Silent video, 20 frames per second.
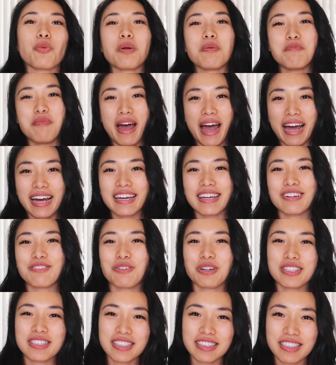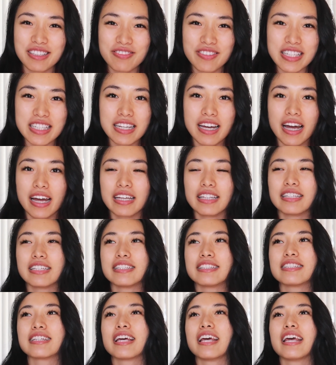went back and went to live in
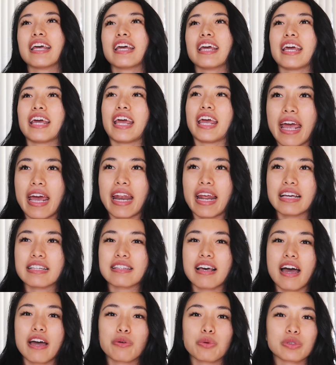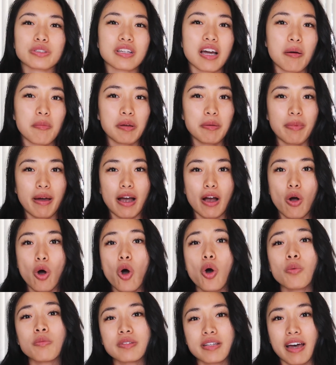Thailand. And as I was coming back
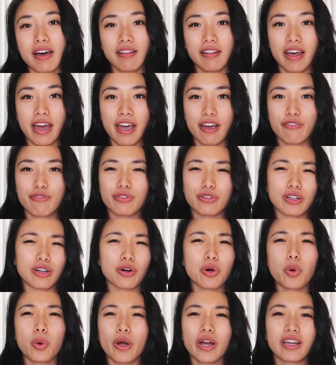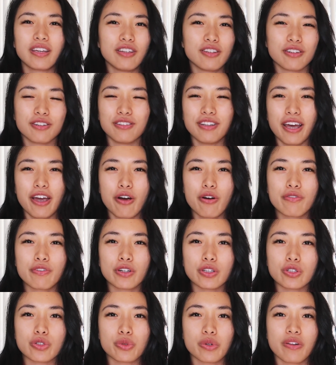home to LA for a quick,
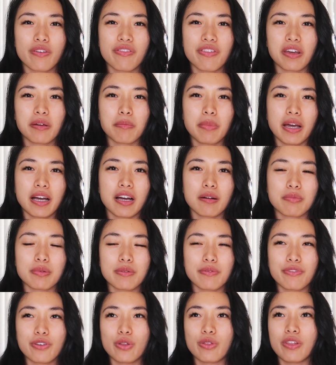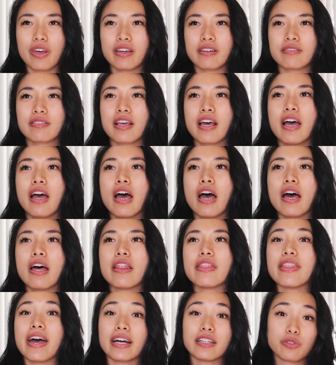layover sort of thing, pick up a few things,
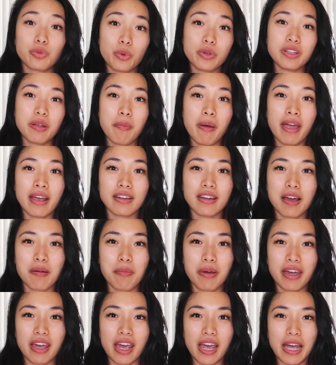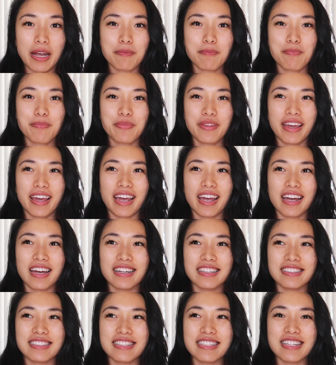that's when the pandemic hit.
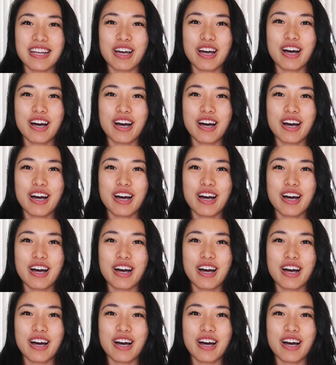And